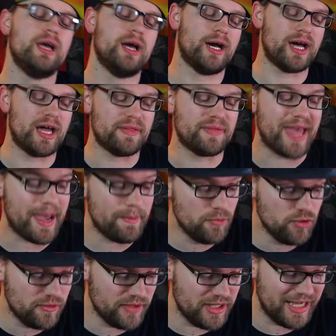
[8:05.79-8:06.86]
Uh, that
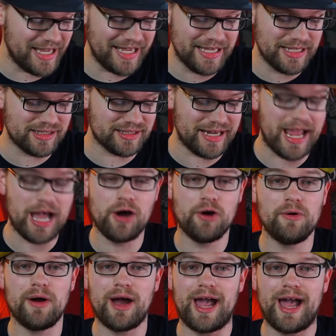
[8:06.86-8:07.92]
movie is
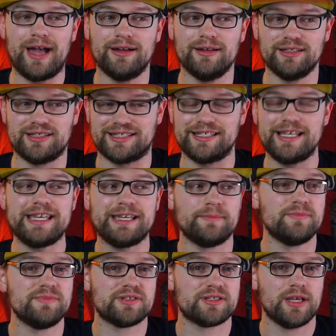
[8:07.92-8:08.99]
now, it
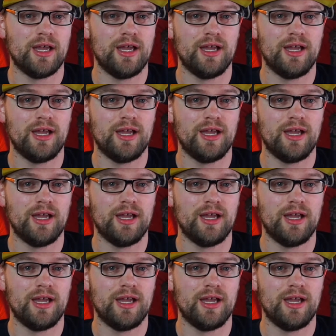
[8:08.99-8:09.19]
seems,